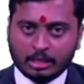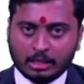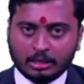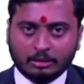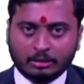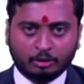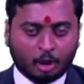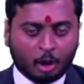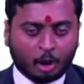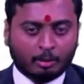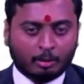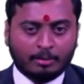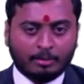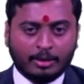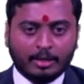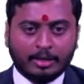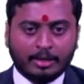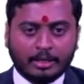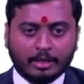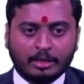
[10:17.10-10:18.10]

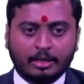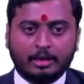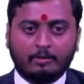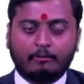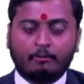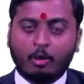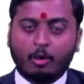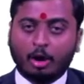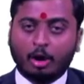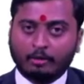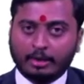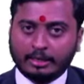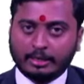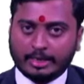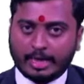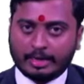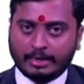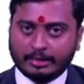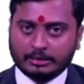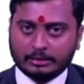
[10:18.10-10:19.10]
Normally in a forward
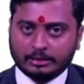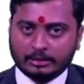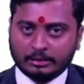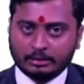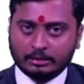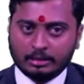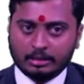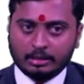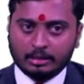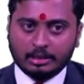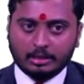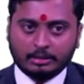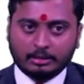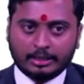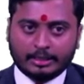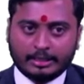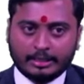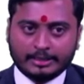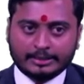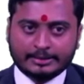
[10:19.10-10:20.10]
direction, the
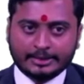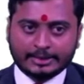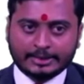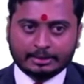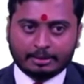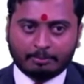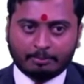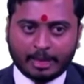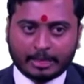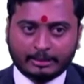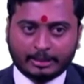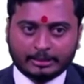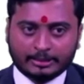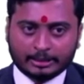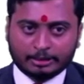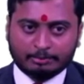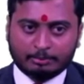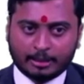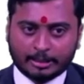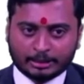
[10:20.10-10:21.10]
DC supply, this
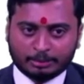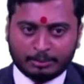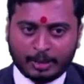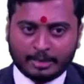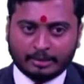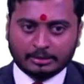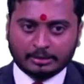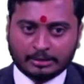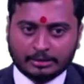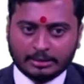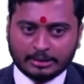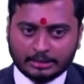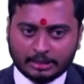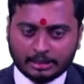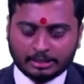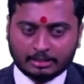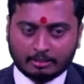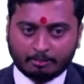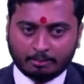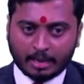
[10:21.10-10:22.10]
is plus minus DC
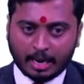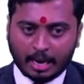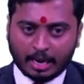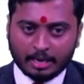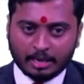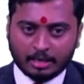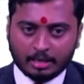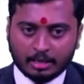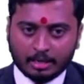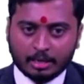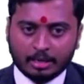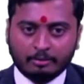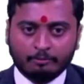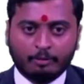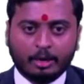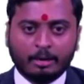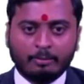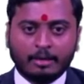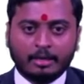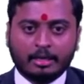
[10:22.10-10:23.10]
supply,
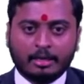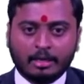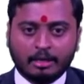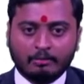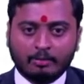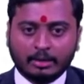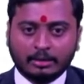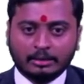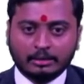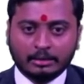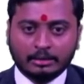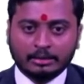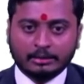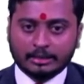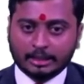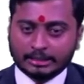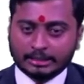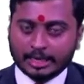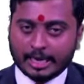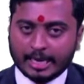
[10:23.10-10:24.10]
will be given
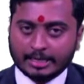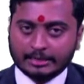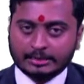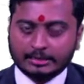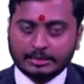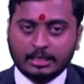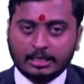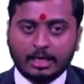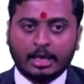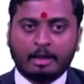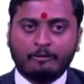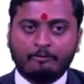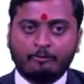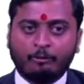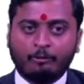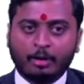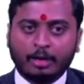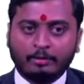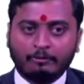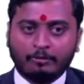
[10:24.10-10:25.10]
such as
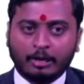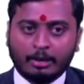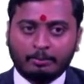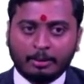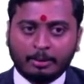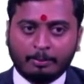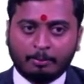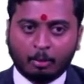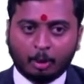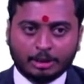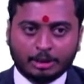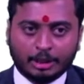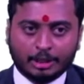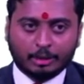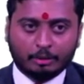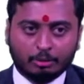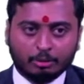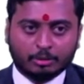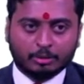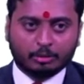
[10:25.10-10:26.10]
F1 will be
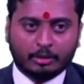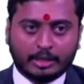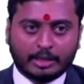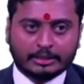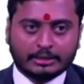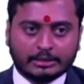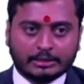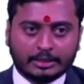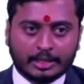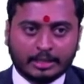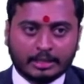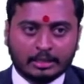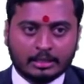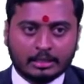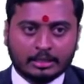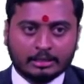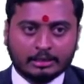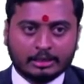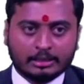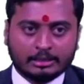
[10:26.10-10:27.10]
positive. So let's say
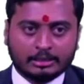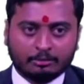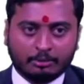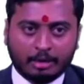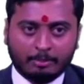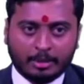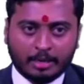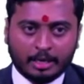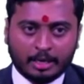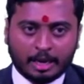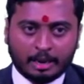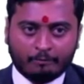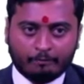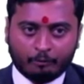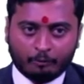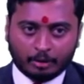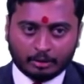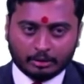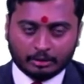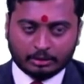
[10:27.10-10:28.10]
this will be
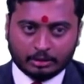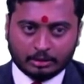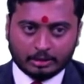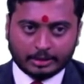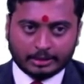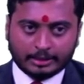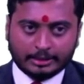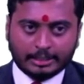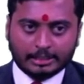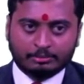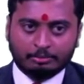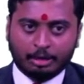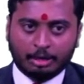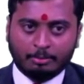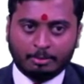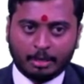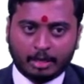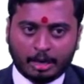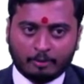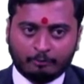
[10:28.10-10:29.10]
F1, this will
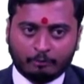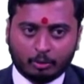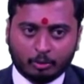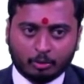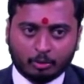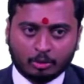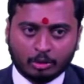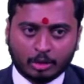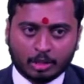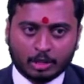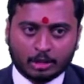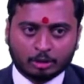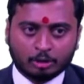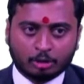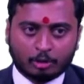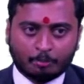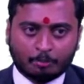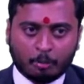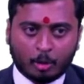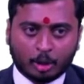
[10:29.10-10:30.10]
be F2.
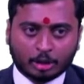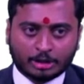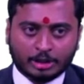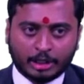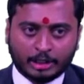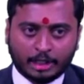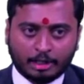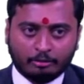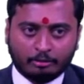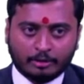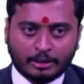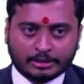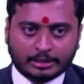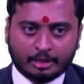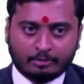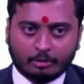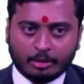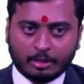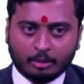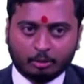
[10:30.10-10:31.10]
So positive is
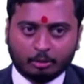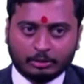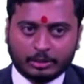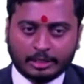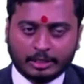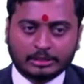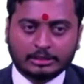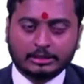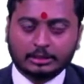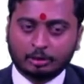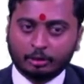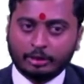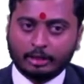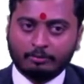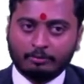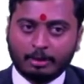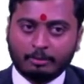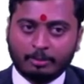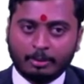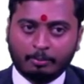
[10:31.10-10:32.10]
given to this, so it
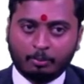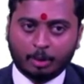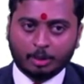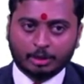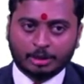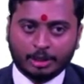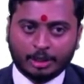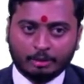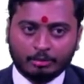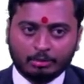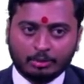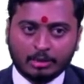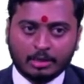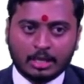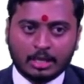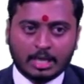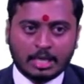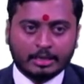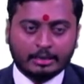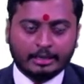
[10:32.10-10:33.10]
will be positive.
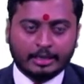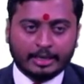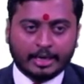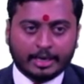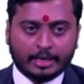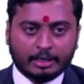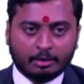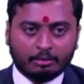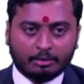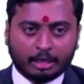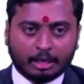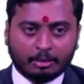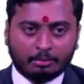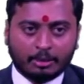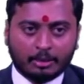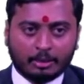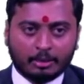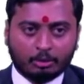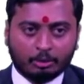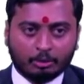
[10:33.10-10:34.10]
Negative
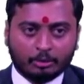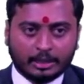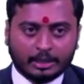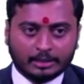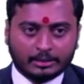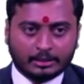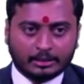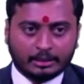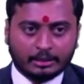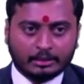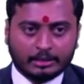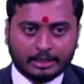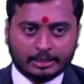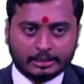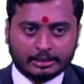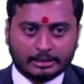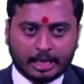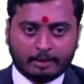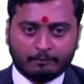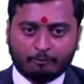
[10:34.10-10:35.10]
terminal to this
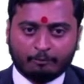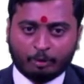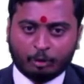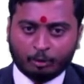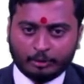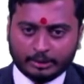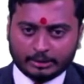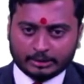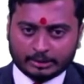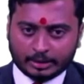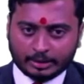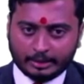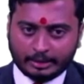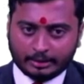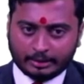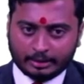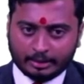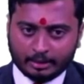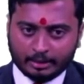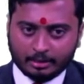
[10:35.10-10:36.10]
F2 is
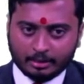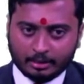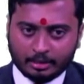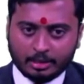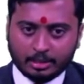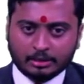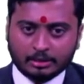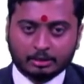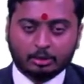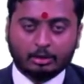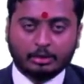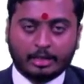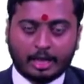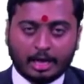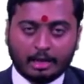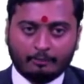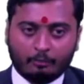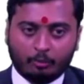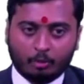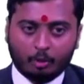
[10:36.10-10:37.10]
connected. So
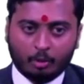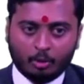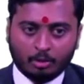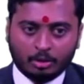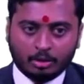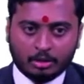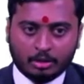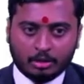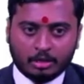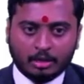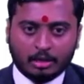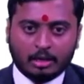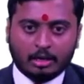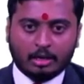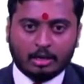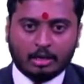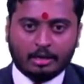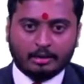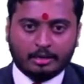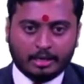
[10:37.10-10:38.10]
therefore
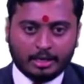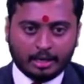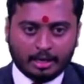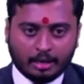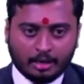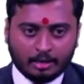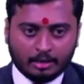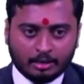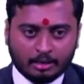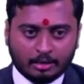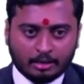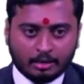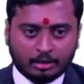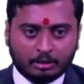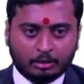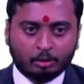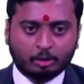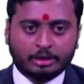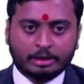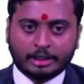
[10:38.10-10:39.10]
here
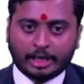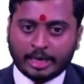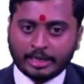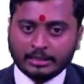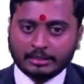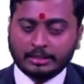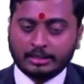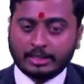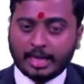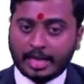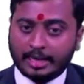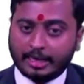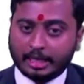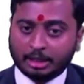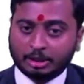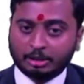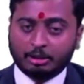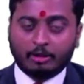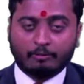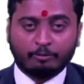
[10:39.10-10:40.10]
to change the
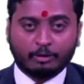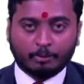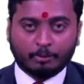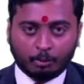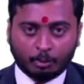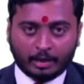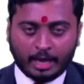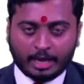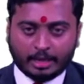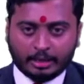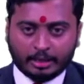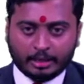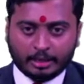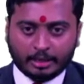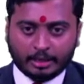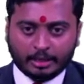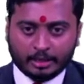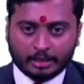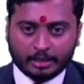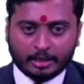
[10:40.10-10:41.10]
direction of the
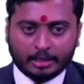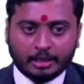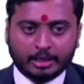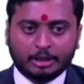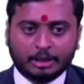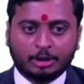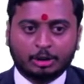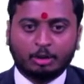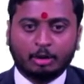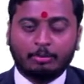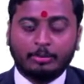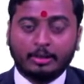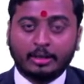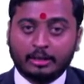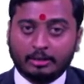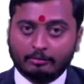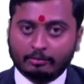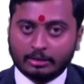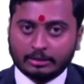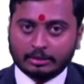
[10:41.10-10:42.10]
polarity, it should be
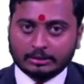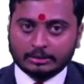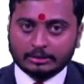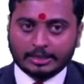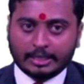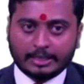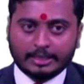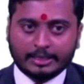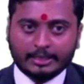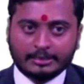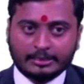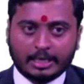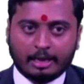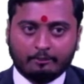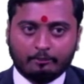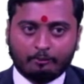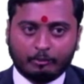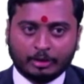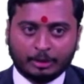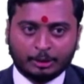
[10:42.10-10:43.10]
reversed. That is
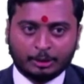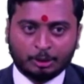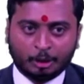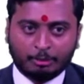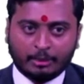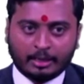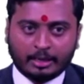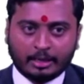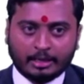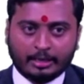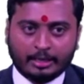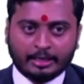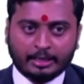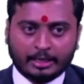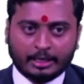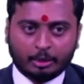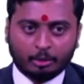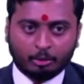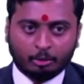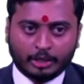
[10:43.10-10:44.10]
F1 should be
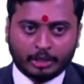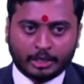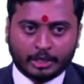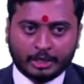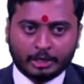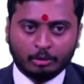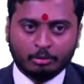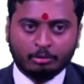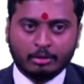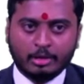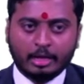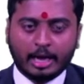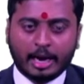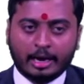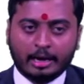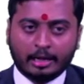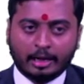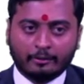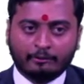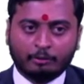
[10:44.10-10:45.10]
connected to negative
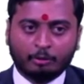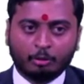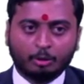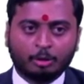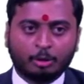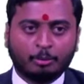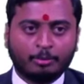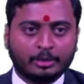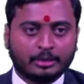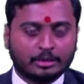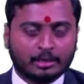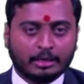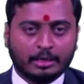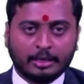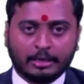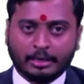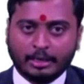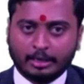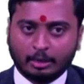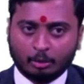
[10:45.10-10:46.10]
and F2 should be
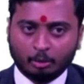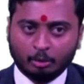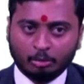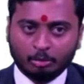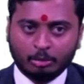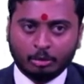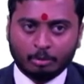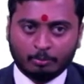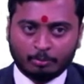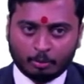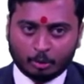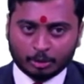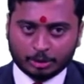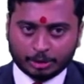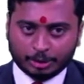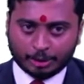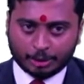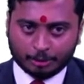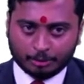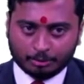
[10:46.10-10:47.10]
connected to
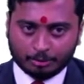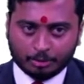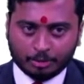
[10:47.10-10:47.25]
positive.